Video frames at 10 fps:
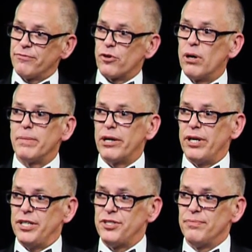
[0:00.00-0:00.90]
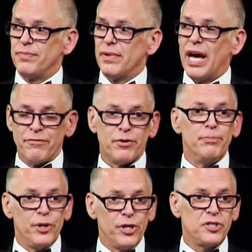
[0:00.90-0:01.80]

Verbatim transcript: for our marriage and for millions